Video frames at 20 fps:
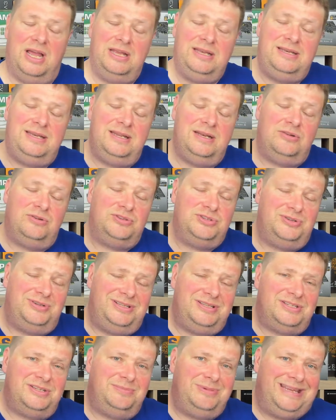I also
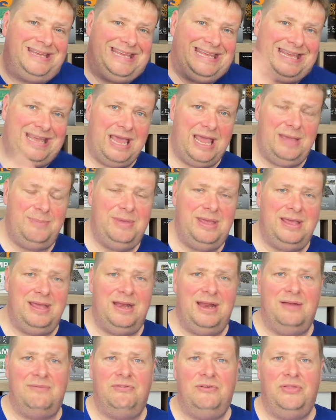did some gaming
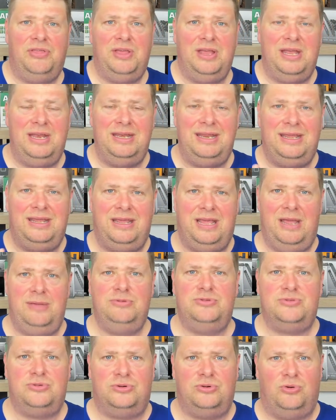and everything, and the
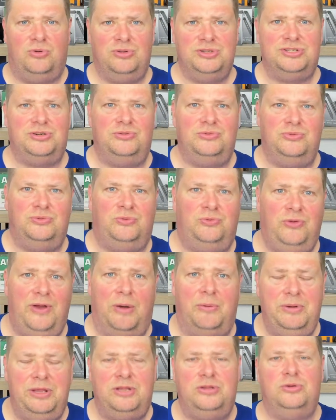games were also
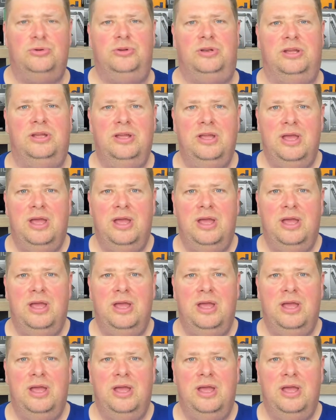very good.